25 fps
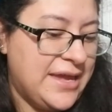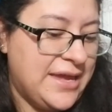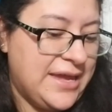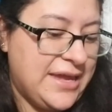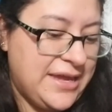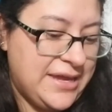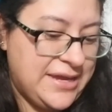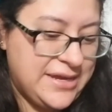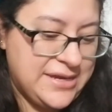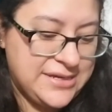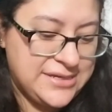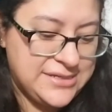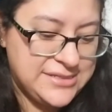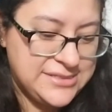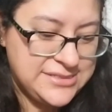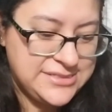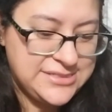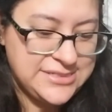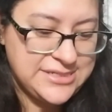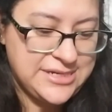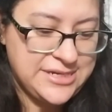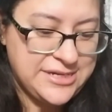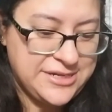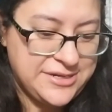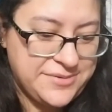And
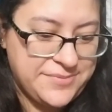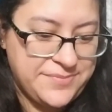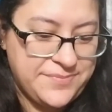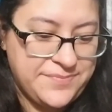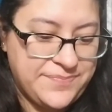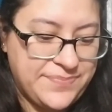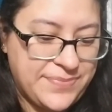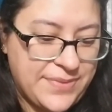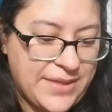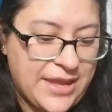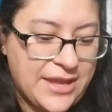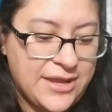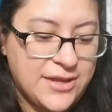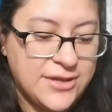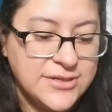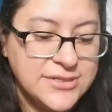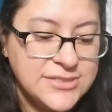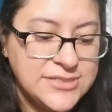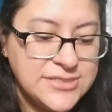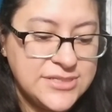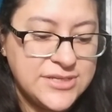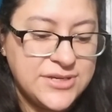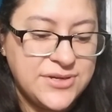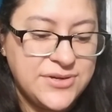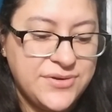I
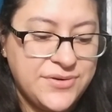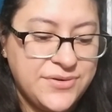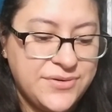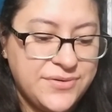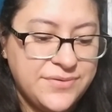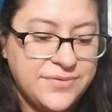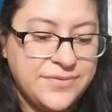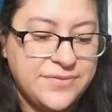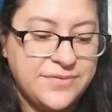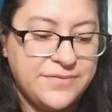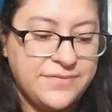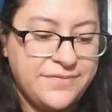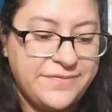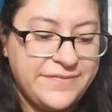also